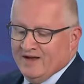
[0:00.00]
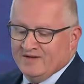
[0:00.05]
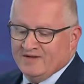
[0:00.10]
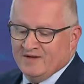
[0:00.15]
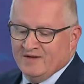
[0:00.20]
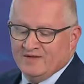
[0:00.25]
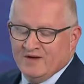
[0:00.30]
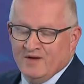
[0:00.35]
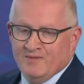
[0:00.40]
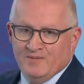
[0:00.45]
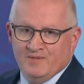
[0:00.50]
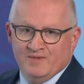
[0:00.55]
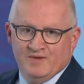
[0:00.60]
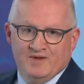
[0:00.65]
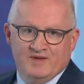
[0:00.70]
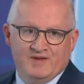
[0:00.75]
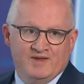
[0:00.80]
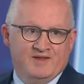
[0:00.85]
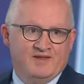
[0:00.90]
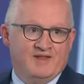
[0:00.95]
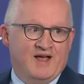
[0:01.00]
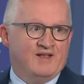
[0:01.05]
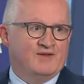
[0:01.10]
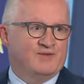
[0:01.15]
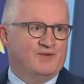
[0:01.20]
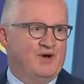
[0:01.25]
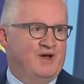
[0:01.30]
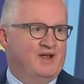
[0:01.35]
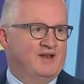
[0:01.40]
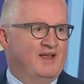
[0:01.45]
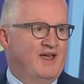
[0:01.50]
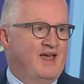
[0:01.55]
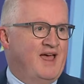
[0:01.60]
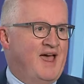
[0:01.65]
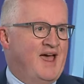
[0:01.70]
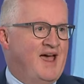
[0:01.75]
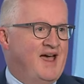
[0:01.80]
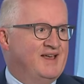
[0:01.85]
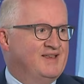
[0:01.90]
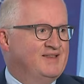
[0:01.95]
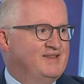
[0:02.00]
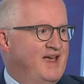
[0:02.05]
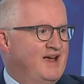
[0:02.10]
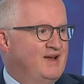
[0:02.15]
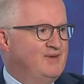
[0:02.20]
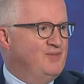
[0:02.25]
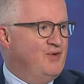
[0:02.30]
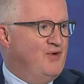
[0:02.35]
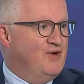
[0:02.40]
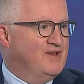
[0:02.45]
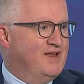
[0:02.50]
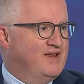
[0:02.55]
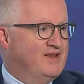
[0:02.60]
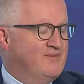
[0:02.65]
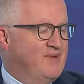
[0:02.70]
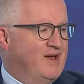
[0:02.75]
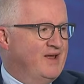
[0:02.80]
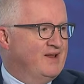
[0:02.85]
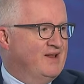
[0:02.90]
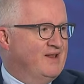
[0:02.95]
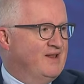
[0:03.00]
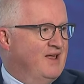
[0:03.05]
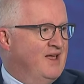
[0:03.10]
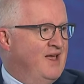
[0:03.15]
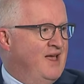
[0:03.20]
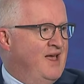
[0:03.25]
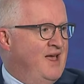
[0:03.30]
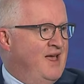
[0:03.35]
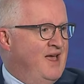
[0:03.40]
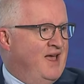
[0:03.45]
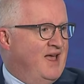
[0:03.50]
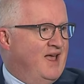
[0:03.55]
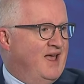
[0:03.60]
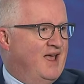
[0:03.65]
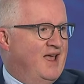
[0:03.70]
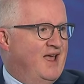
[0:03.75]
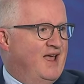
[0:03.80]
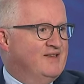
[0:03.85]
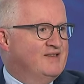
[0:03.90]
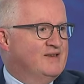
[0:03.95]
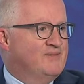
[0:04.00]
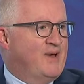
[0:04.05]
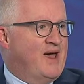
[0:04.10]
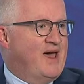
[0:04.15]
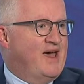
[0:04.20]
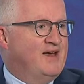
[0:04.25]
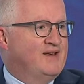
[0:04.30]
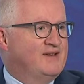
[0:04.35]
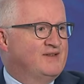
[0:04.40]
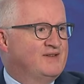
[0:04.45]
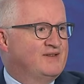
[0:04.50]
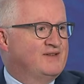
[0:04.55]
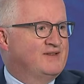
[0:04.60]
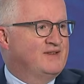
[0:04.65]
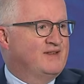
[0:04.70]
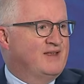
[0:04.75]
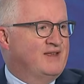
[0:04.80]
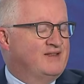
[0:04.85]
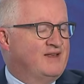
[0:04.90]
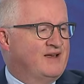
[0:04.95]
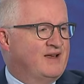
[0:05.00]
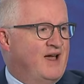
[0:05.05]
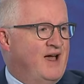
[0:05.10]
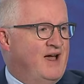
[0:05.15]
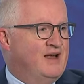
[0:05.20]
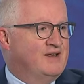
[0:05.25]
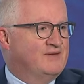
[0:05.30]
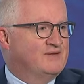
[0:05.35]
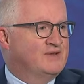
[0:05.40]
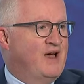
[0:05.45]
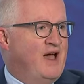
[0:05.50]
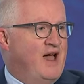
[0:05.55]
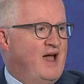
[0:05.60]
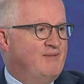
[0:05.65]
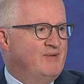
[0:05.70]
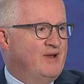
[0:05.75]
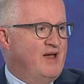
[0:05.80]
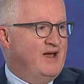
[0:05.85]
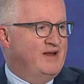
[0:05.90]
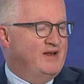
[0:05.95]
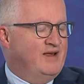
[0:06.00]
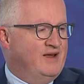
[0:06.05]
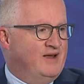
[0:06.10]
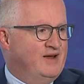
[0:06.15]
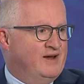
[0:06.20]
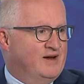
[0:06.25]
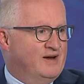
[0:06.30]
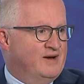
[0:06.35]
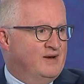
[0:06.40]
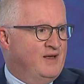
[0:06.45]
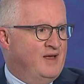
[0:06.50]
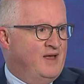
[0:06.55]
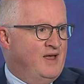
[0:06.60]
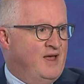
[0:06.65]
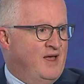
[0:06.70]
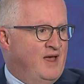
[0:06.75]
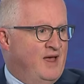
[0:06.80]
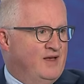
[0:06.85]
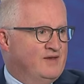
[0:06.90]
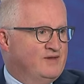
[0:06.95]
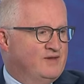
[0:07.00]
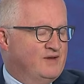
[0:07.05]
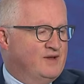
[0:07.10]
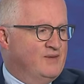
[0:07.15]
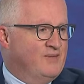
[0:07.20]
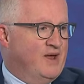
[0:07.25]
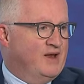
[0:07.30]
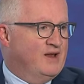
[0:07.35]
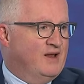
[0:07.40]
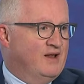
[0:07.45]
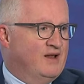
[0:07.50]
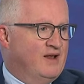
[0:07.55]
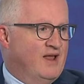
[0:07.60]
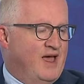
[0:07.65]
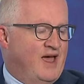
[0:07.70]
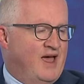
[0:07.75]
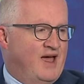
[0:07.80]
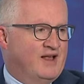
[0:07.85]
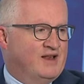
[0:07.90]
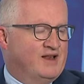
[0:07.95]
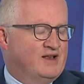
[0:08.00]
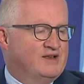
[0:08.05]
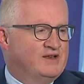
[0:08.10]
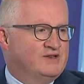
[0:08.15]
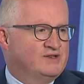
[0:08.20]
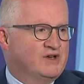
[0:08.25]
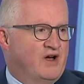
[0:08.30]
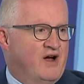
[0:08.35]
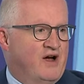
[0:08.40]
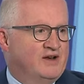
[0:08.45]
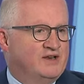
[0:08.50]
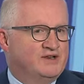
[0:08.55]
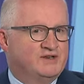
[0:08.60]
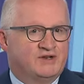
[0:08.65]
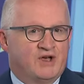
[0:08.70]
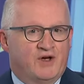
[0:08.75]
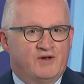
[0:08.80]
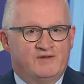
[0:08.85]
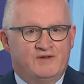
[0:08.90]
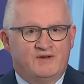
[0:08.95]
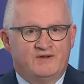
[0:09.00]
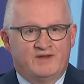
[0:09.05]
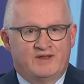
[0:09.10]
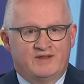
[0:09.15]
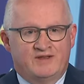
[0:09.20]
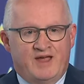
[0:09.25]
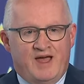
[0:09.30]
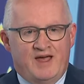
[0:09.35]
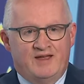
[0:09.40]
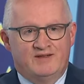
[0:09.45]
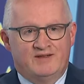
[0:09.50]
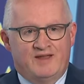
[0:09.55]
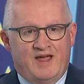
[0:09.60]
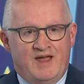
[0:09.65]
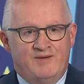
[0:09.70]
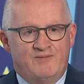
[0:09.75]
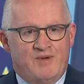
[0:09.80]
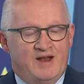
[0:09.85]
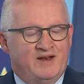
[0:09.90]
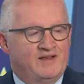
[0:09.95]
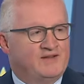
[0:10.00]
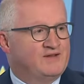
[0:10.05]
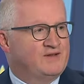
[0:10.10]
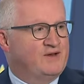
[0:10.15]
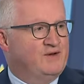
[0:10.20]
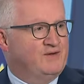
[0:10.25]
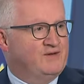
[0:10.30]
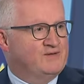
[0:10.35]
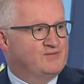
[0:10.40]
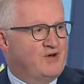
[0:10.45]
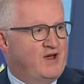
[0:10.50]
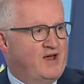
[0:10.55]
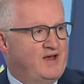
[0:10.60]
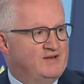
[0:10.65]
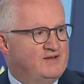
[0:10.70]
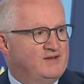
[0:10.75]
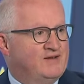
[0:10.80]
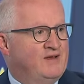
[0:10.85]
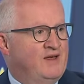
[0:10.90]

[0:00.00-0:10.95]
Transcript: so that's one. Second point in the middle is about the kind of timeline here. So the middle chart shows you the 10 minus 2 spread.